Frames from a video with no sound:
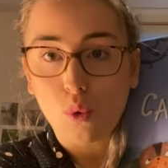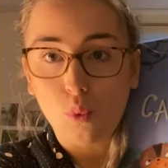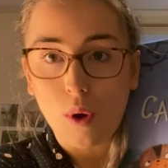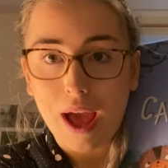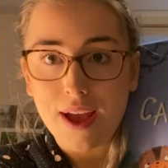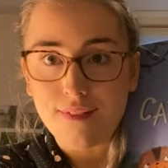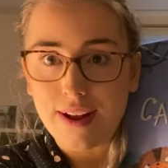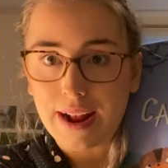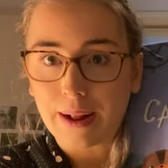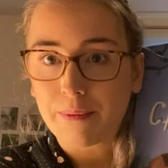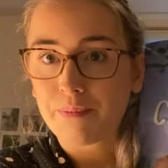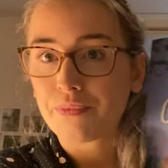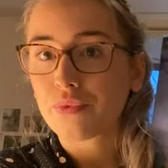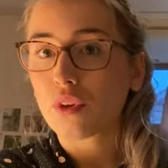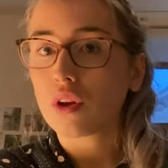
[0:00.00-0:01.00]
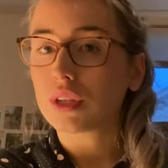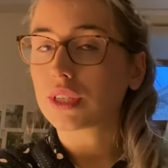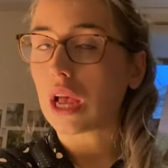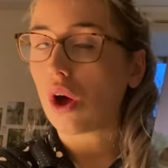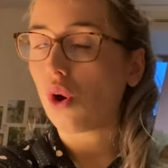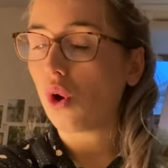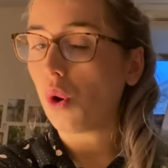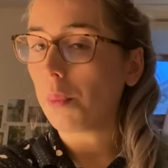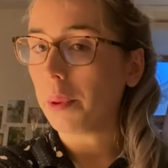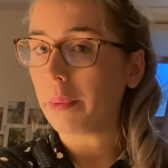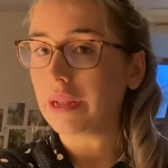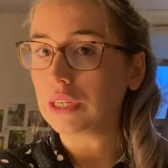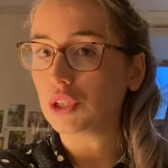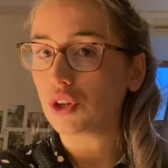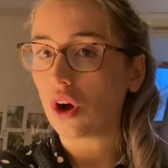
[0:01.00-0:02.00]
Waring. So I hope you
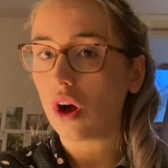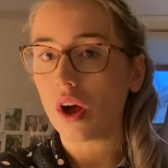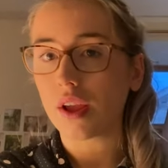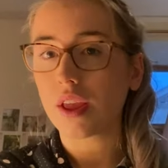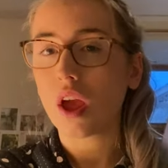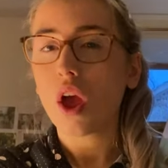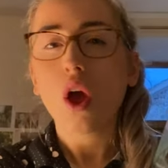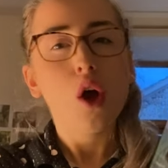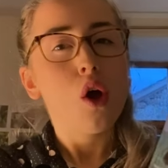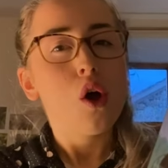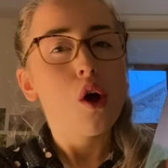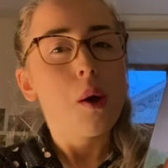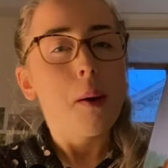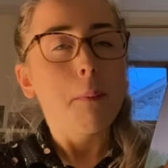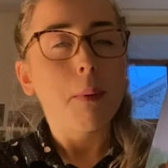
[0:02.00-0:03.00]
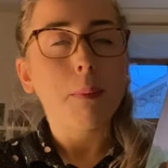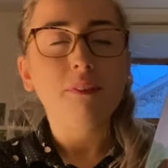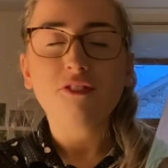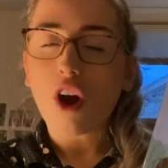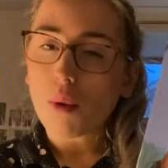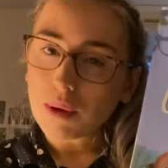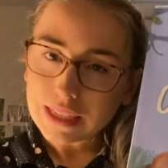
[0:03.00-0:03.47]
enjoy. But before we